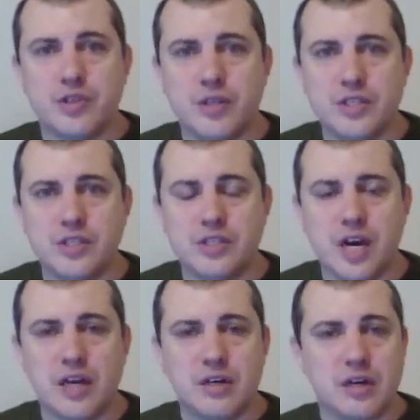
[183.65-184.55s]
So this is
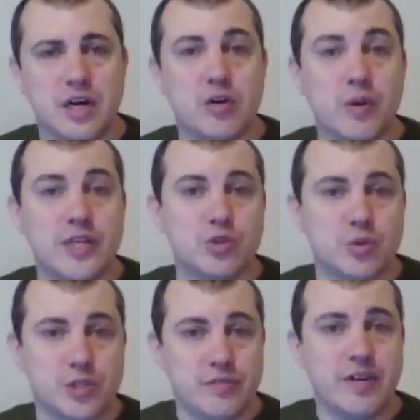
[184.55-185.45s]
not a, a great
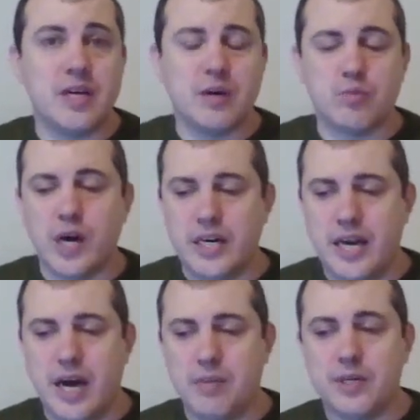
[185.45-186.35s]
source of income right
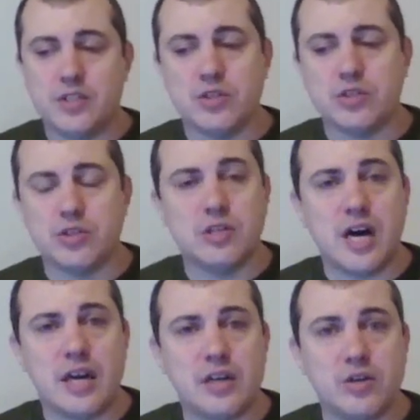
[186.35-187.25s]
now, but it's also
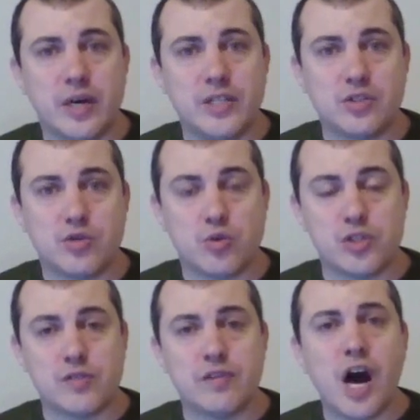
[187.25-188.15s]
not a great
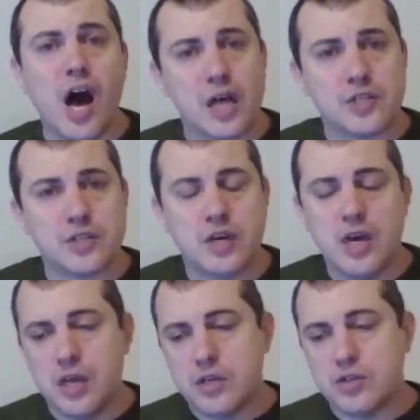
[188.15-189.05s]
source of cost.
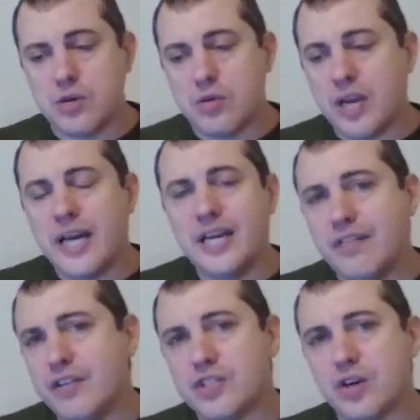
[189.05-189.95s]
So
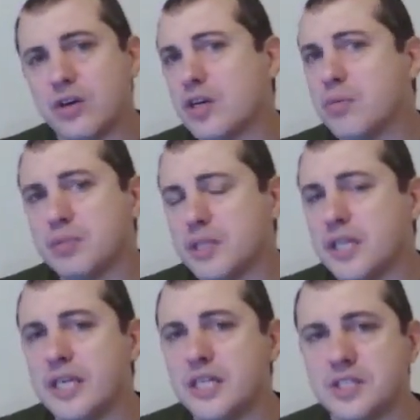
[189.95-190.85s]
Lightning fees are
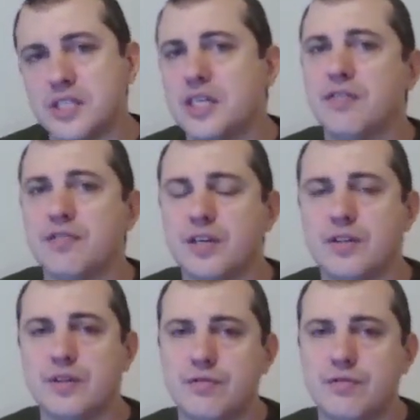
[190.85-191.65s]
completely insignificant.